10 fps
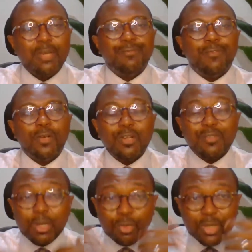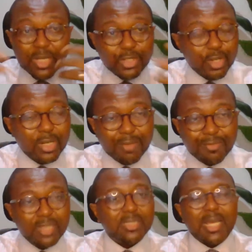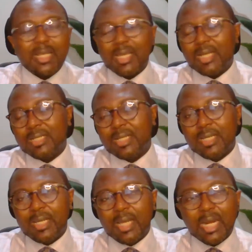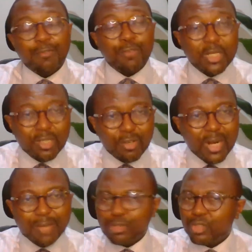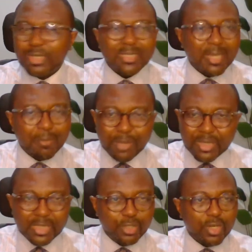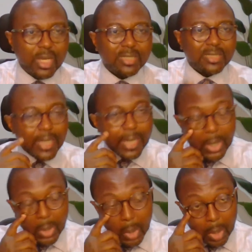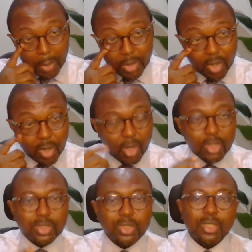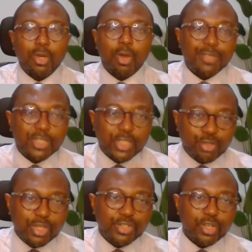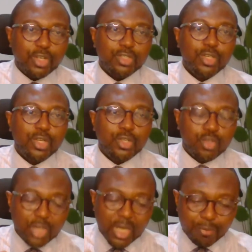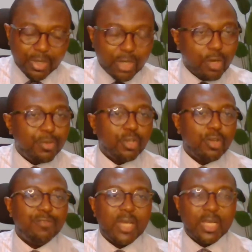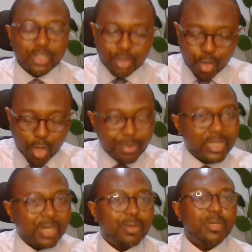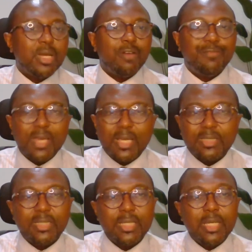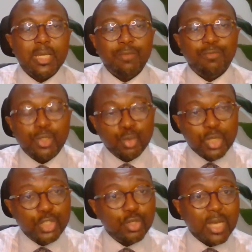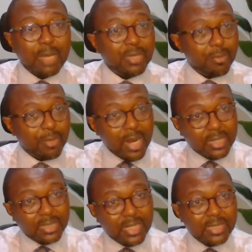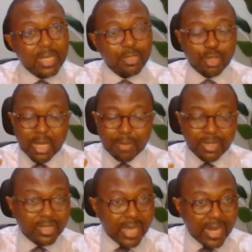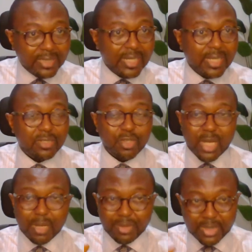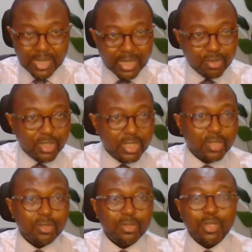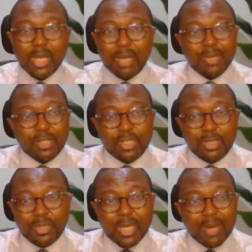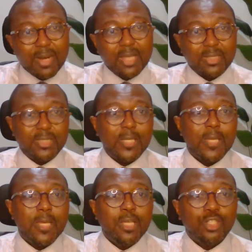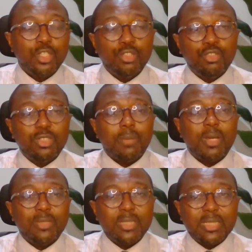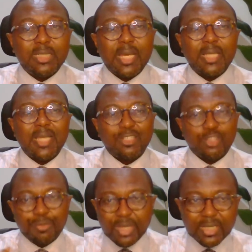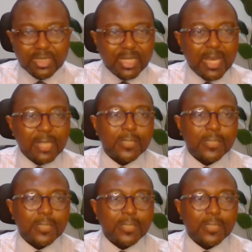following regulation and things like that, and avoiding crime. Those things are basic. You can't say because of a situation, you now break corporate governance, you commit a criminal offense, with which you can be embarrassed later, you can be indicted, you can be taken to jail, you can actually be harassed. So the truth about it is that there are some things that